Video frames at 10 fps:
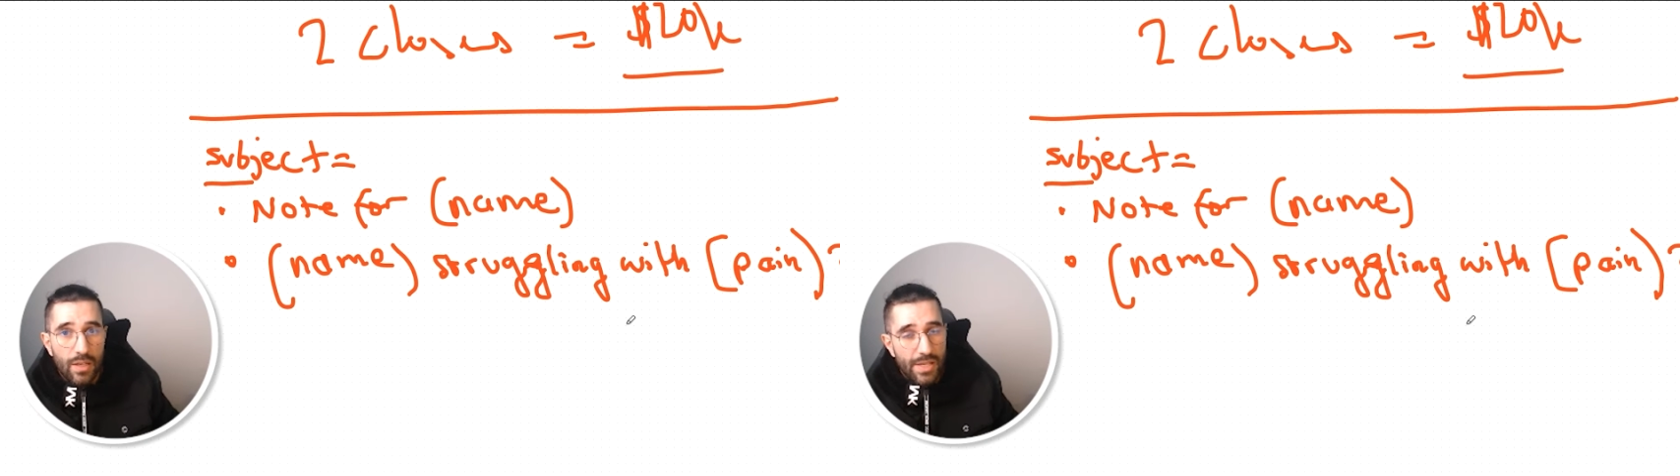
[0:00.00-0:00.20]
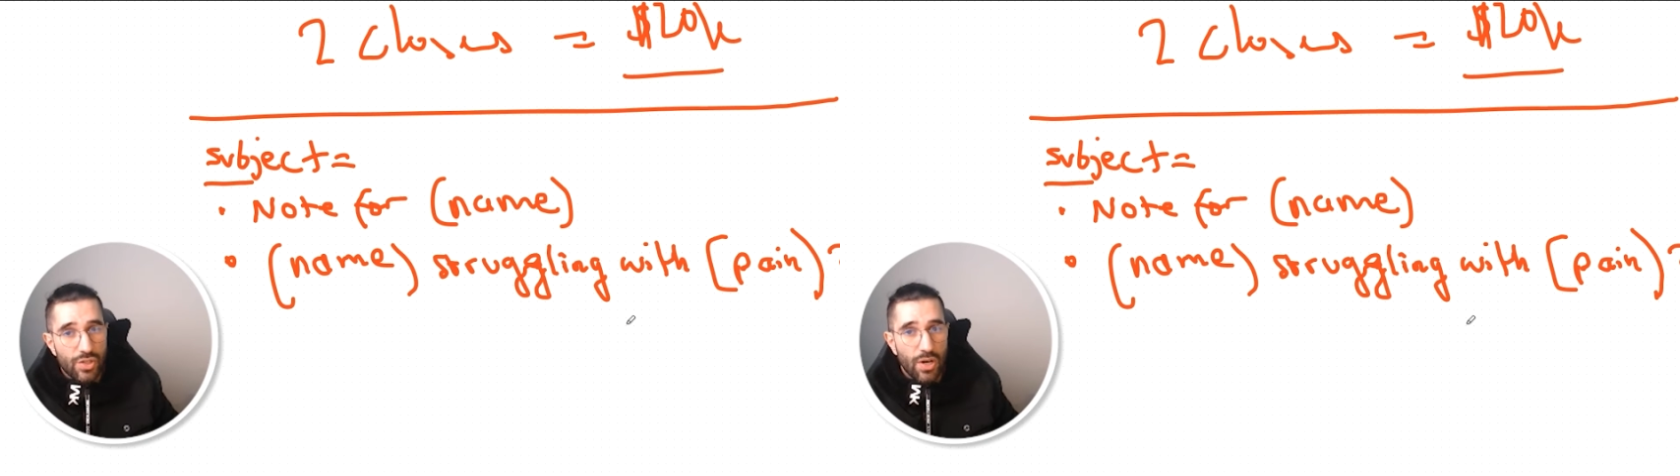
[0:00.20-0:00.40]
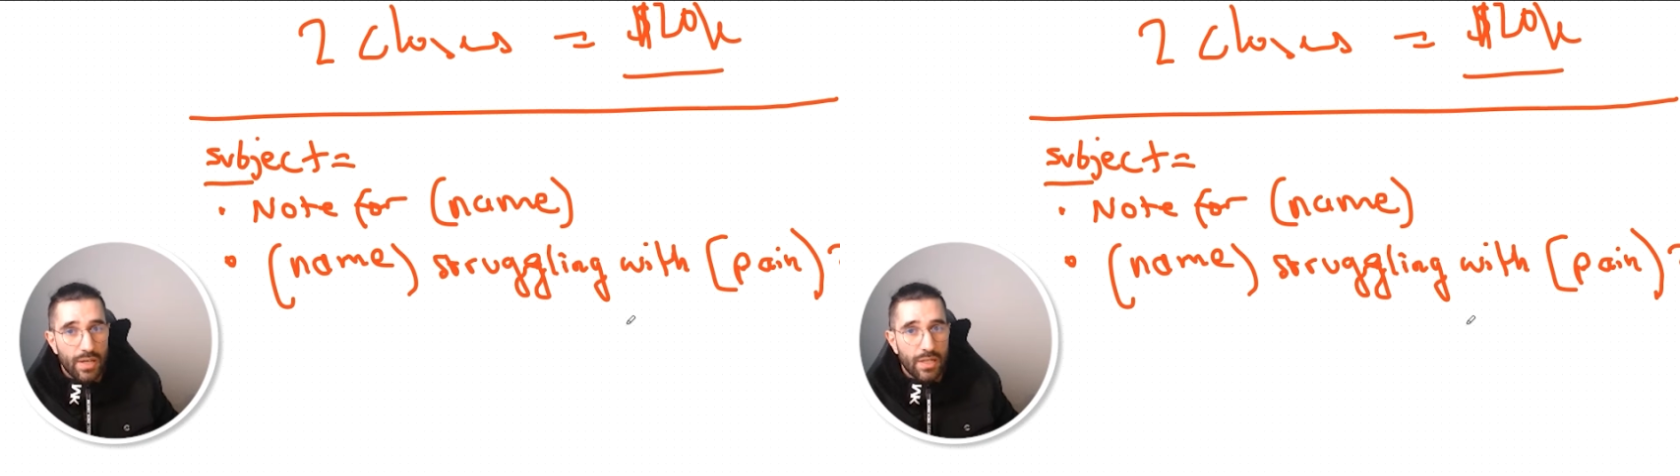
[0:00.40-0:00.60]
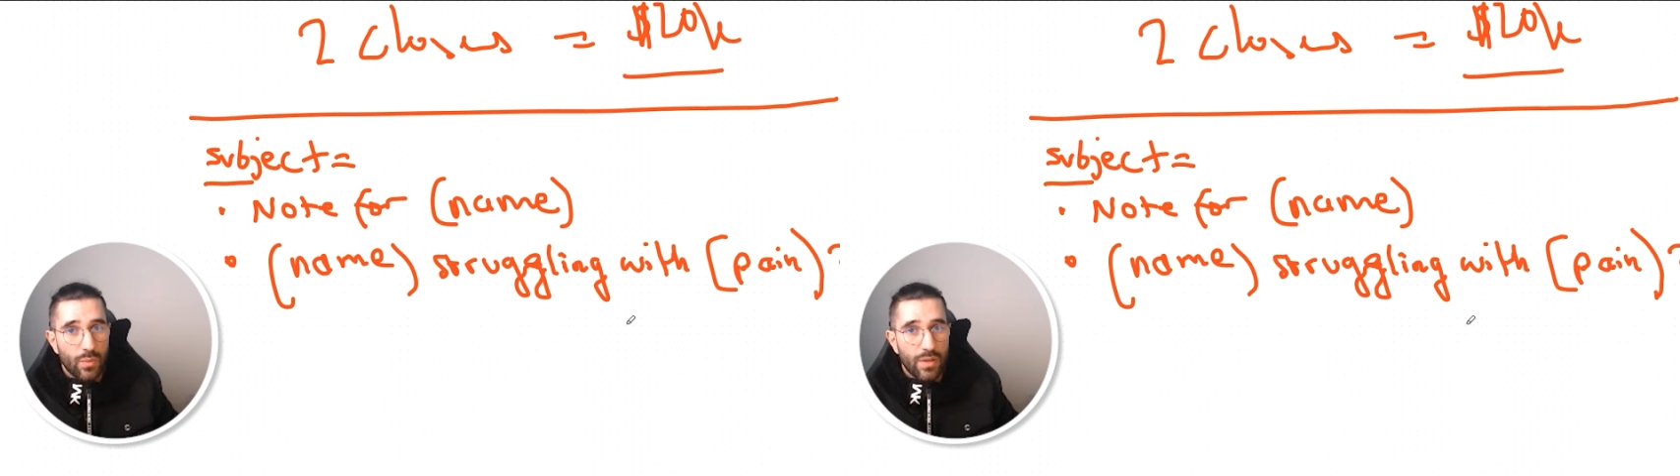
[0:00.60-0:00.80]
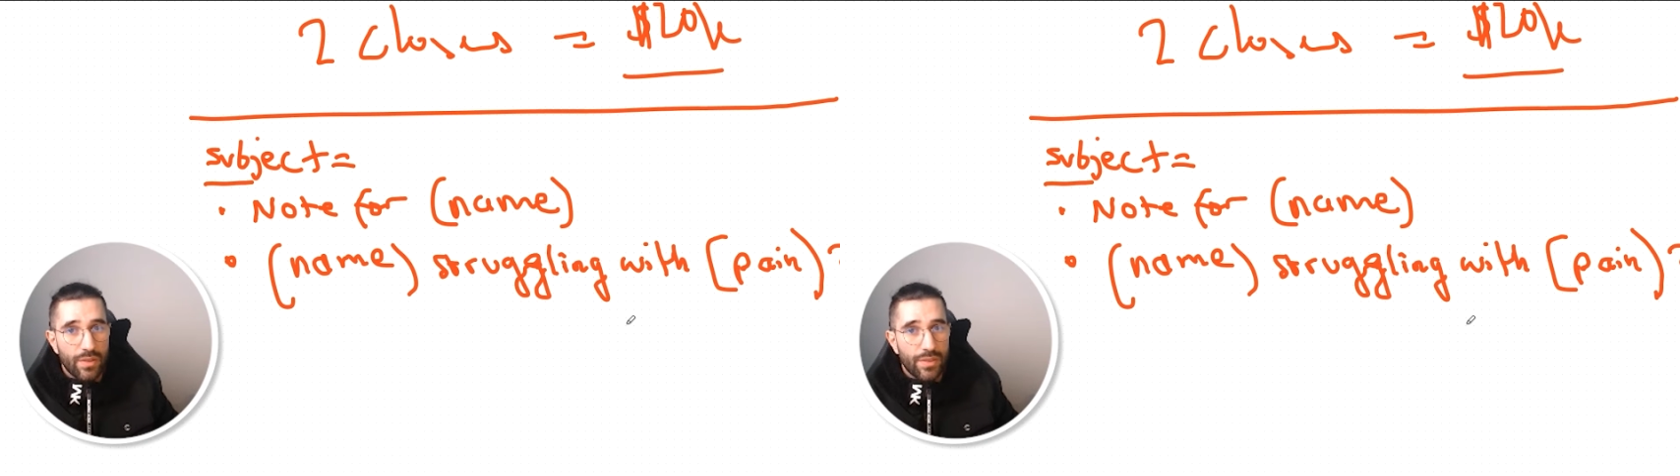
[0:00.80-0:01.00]
Kai
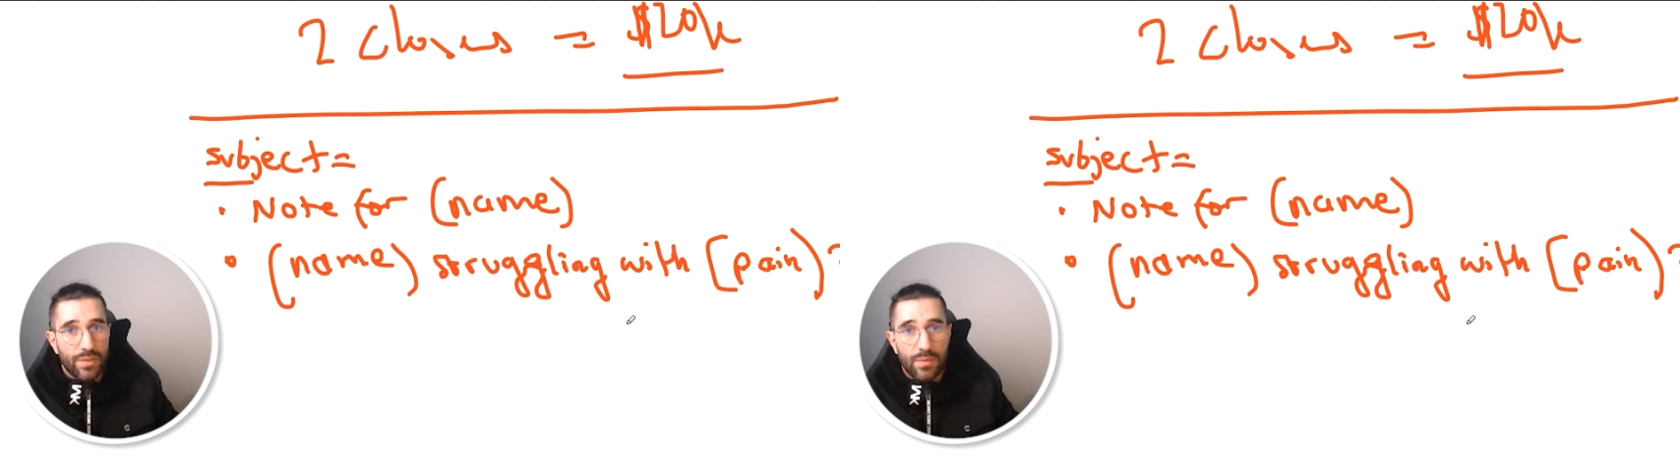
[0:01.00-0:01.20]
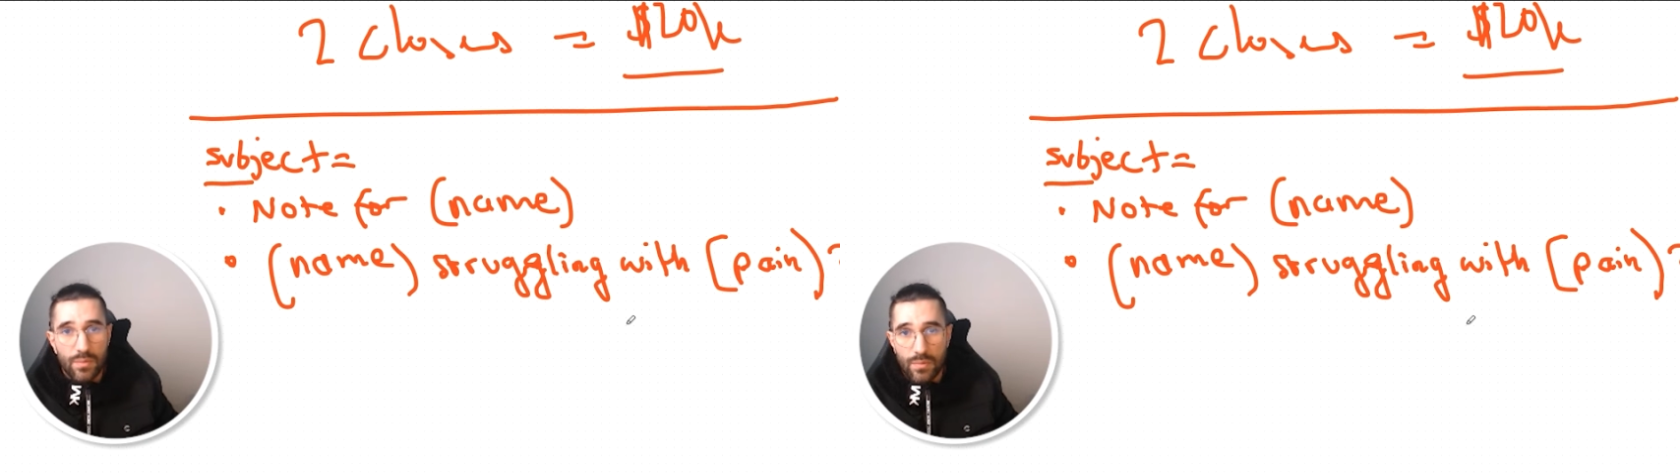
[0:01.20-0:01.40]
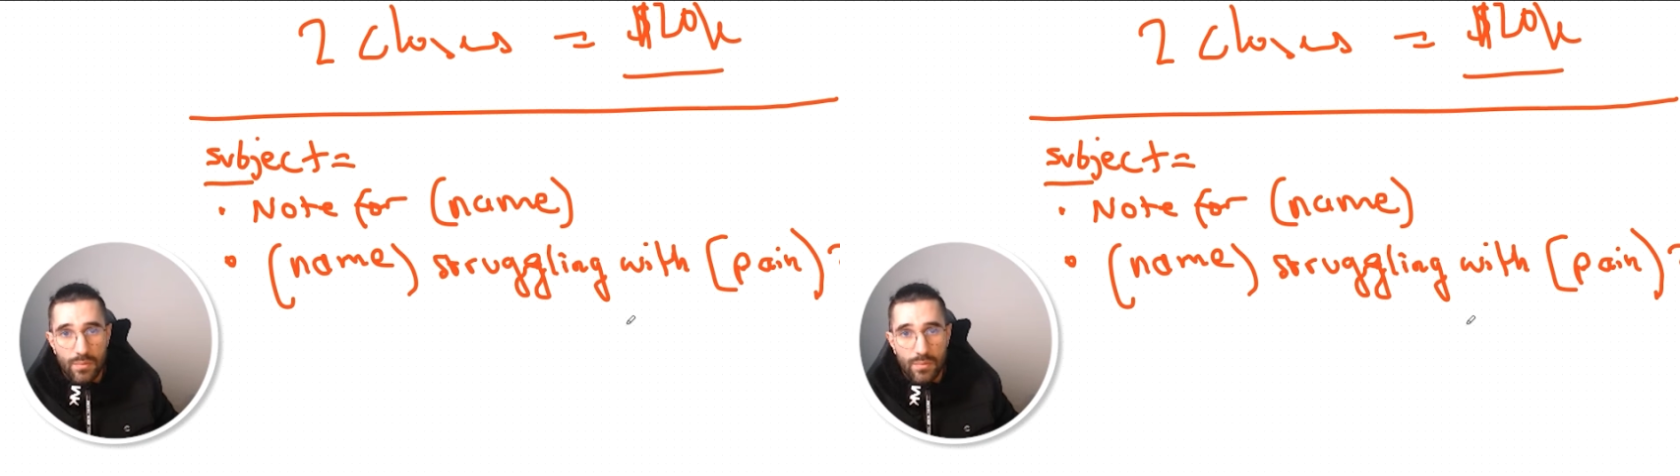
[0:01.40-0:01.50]
struggling with